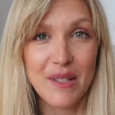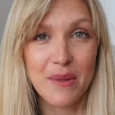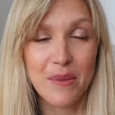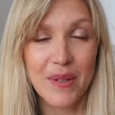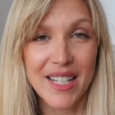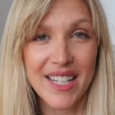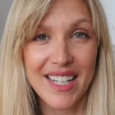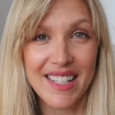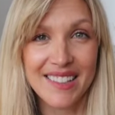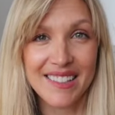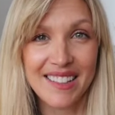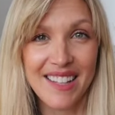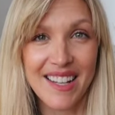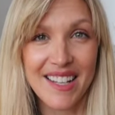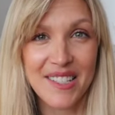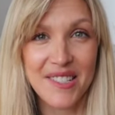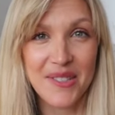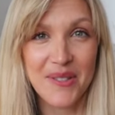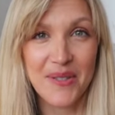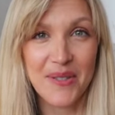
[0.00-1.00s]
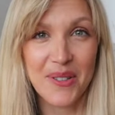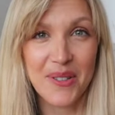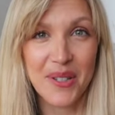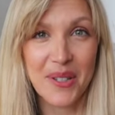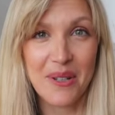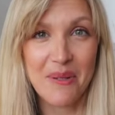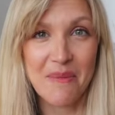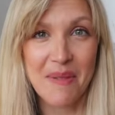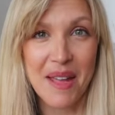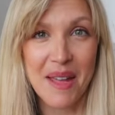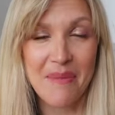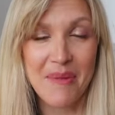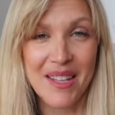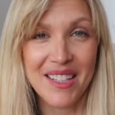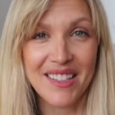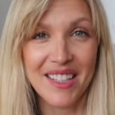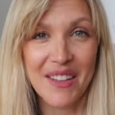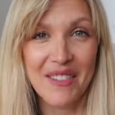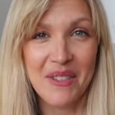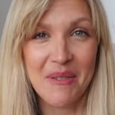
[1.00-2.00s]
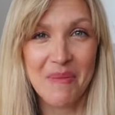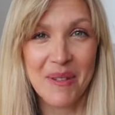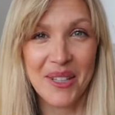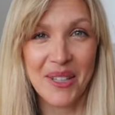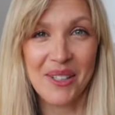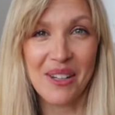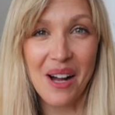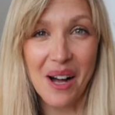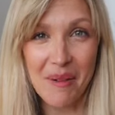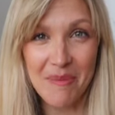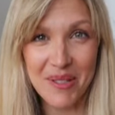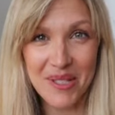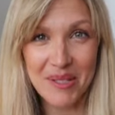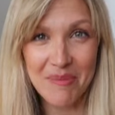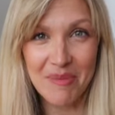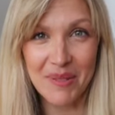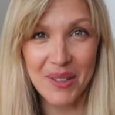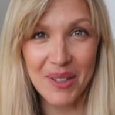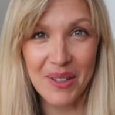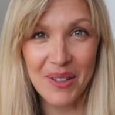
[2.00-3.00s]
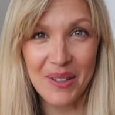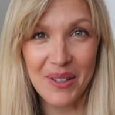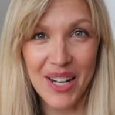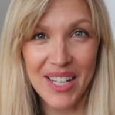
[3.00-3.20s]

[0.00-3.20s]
a weaning glass for your baby, leave them in the comments below.